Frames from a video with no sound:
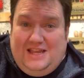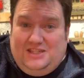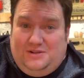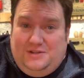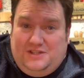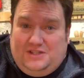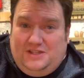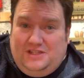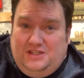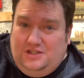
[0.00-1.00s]
So I
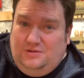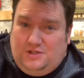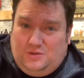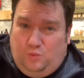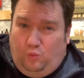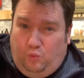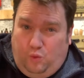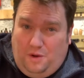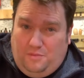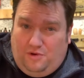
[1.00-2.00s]
decided to do just
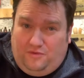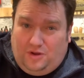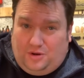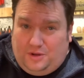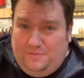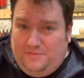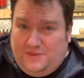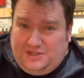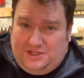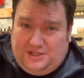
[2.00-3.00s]
one more vlog
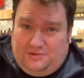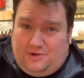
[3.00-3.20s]
this year,